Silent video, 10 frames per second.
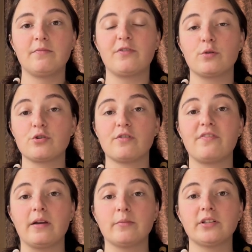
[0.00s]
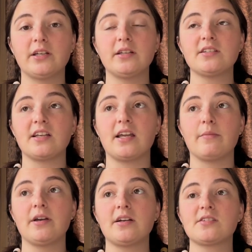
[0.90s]
future family
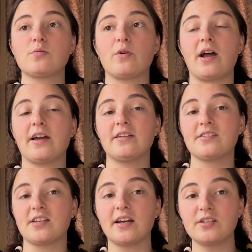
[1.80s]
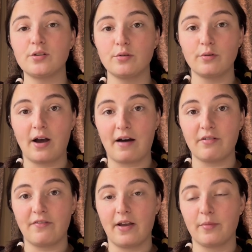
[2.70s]
dynamics when I decide to have
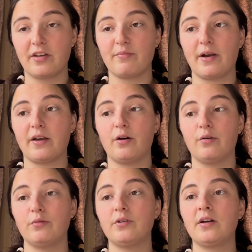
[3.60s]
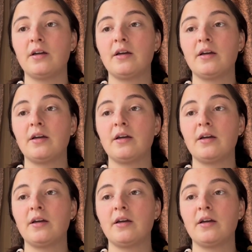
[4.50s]
a family of my own.